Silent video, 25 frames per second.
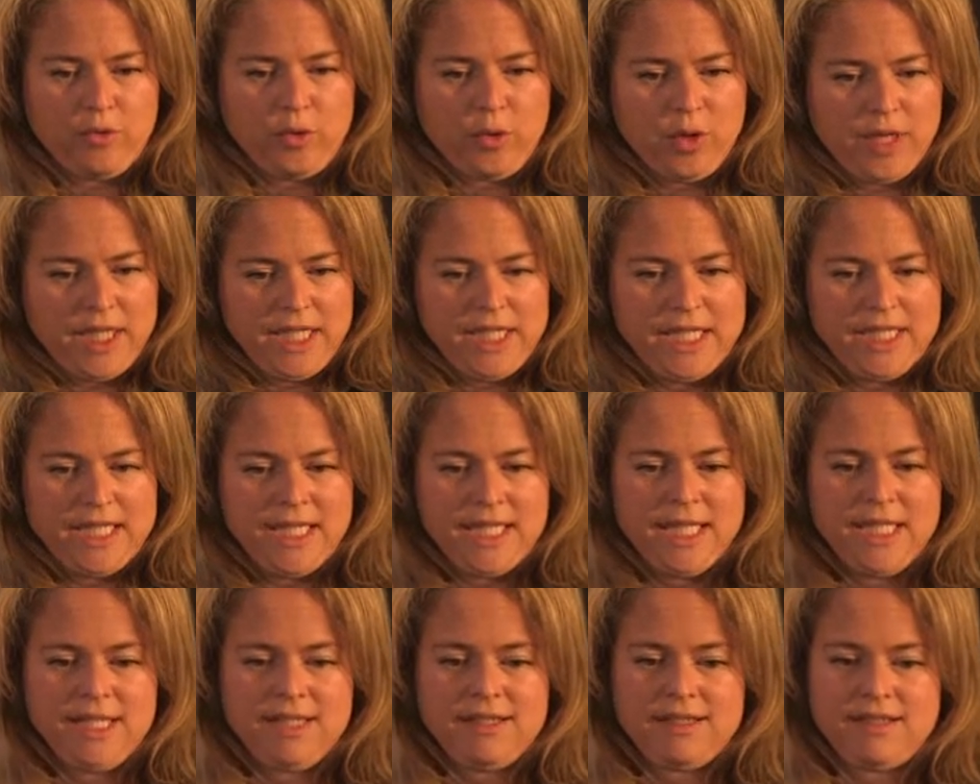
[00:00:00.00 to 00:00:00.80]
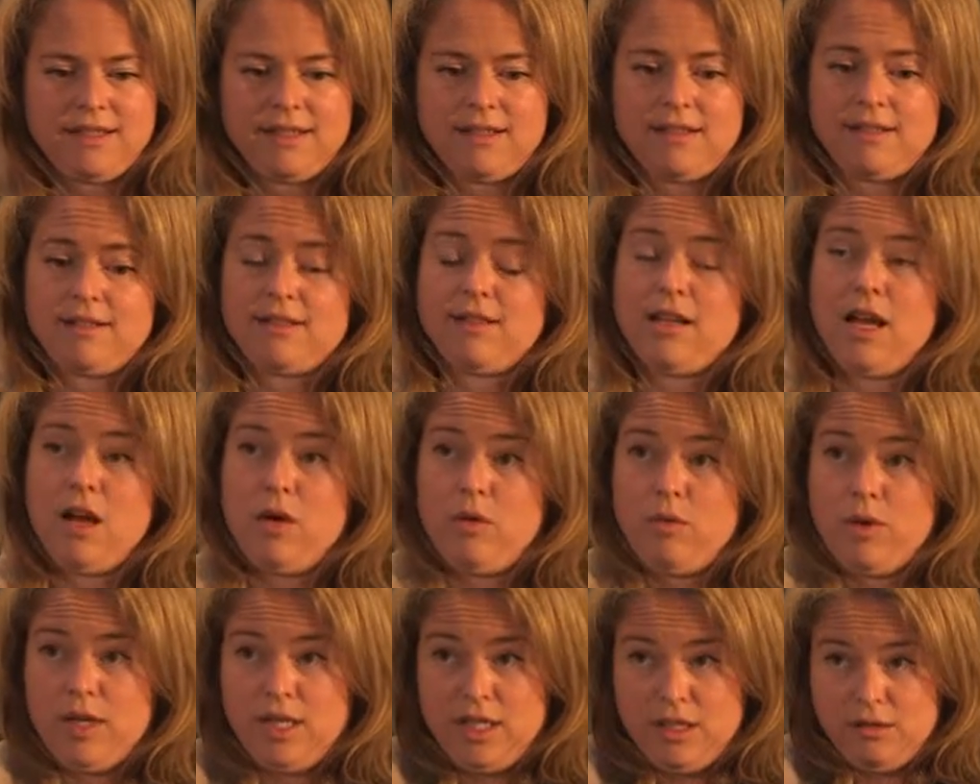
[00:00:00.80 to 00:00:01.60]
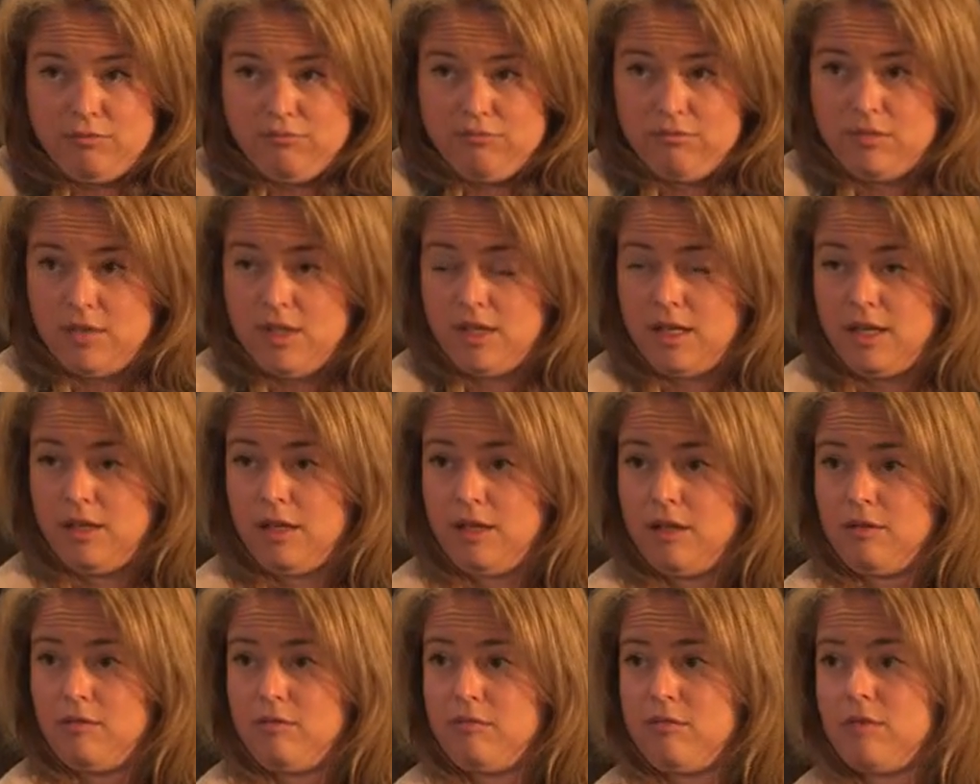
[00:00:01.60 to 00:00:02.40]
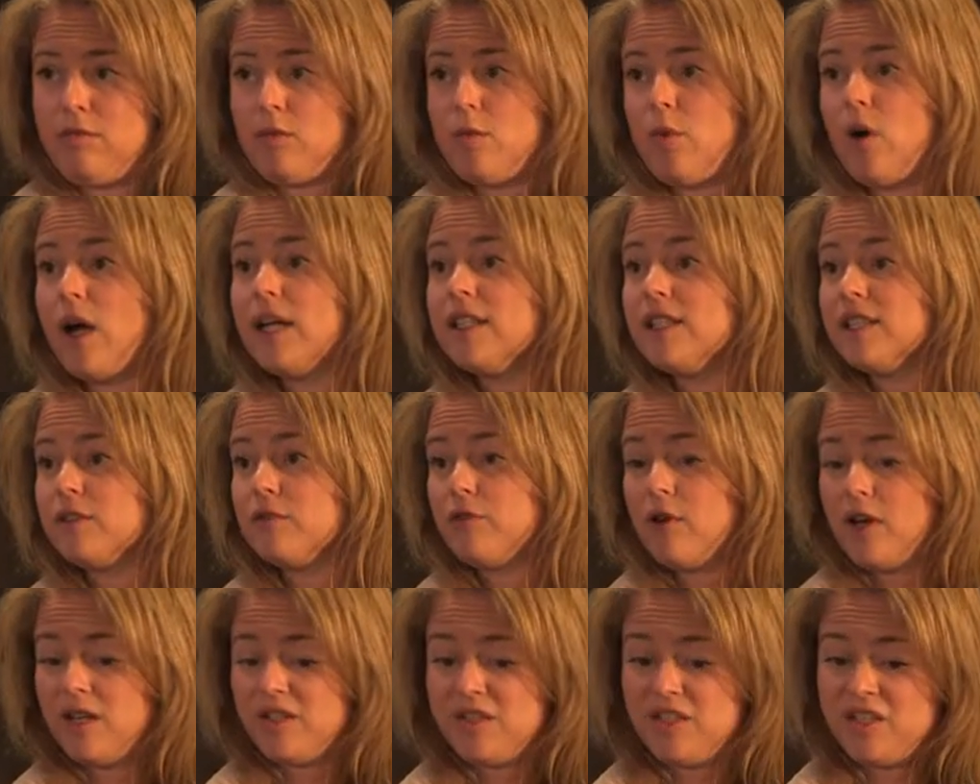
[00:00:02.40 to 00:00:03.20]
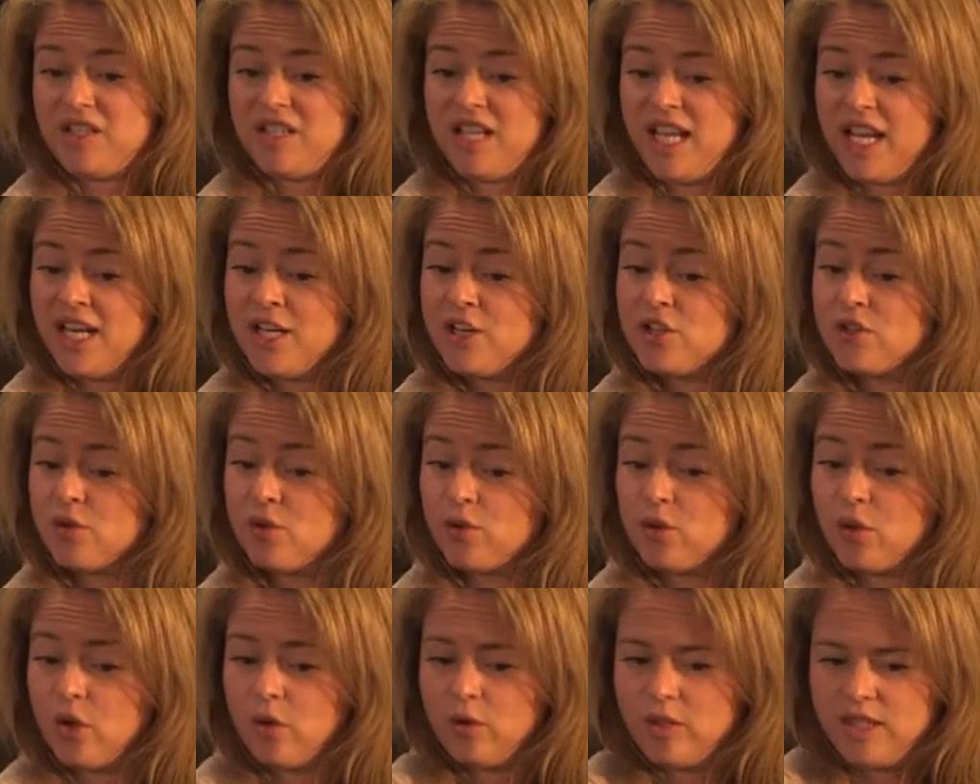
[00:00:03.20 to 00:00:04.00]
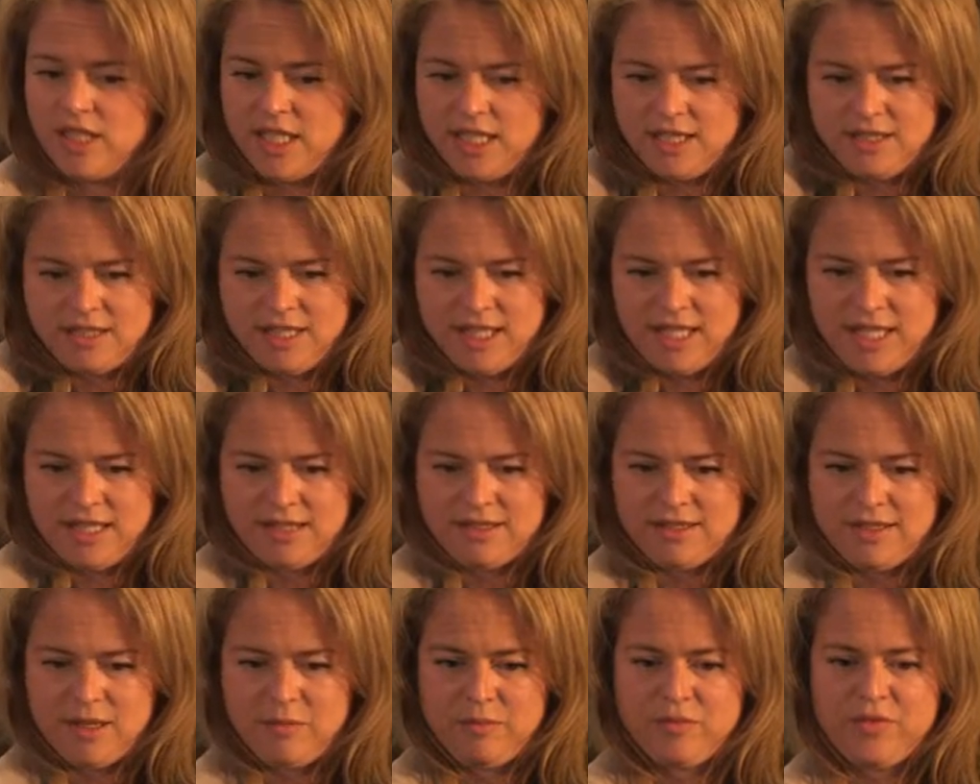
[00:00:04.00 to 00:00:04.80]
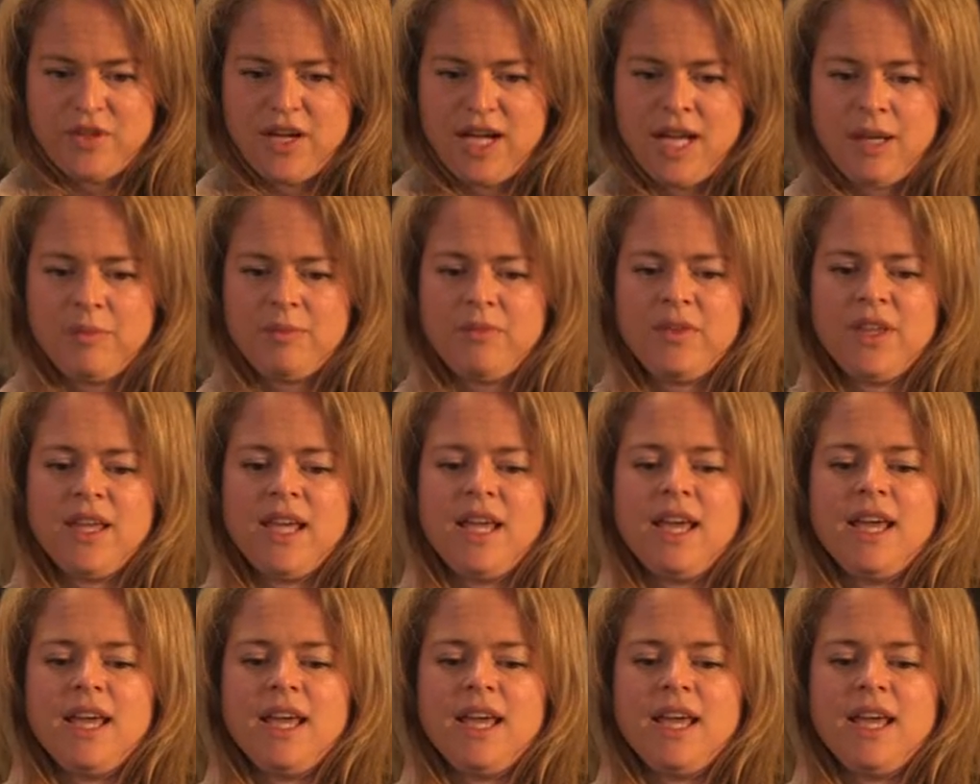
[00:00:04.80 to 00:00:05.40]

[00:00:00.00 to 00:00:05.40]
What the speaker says: for EDs that is now in a quite advanced stage, although it has taken some time.